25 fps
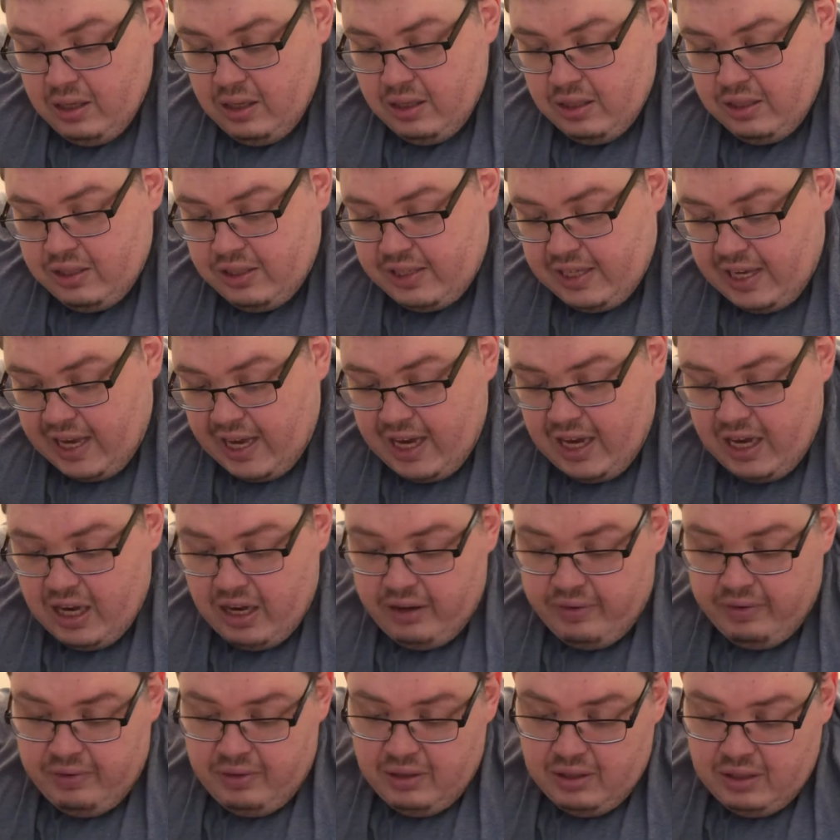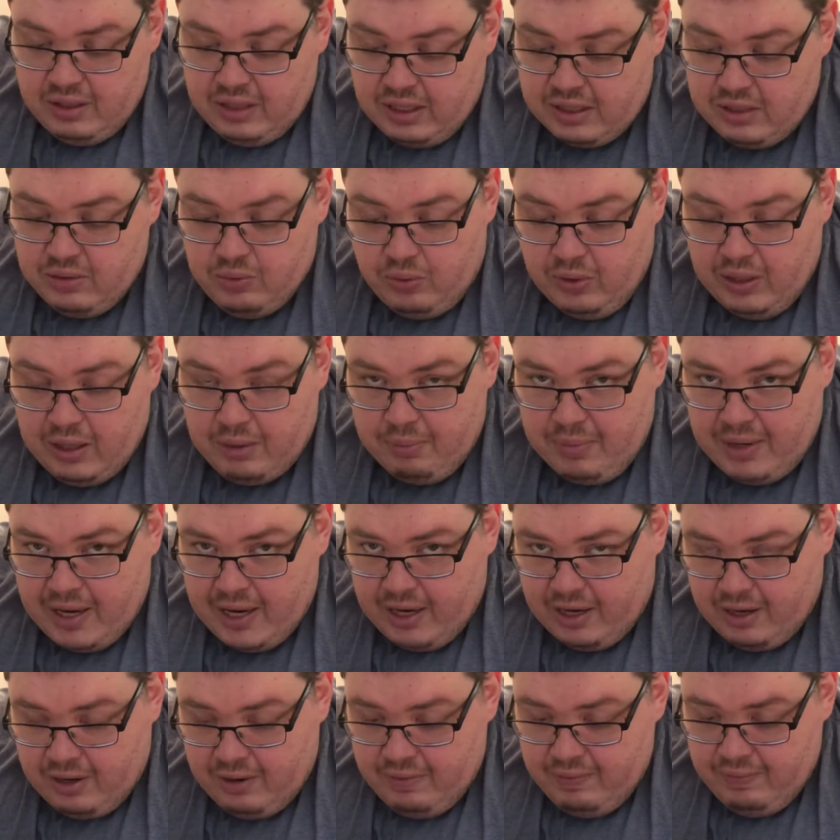Salve doesn't really
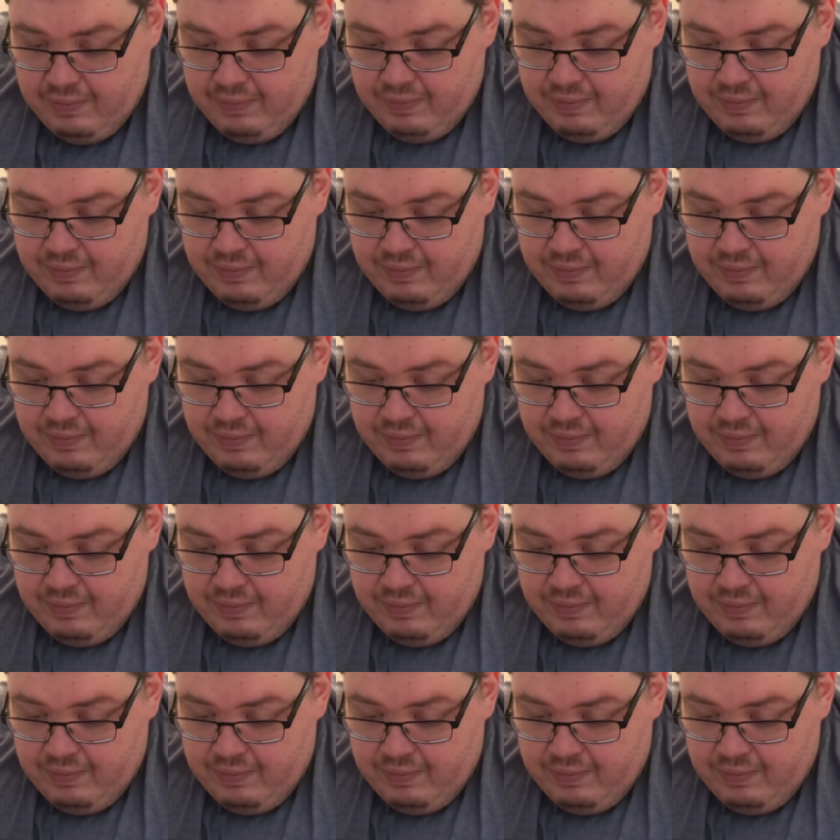matter.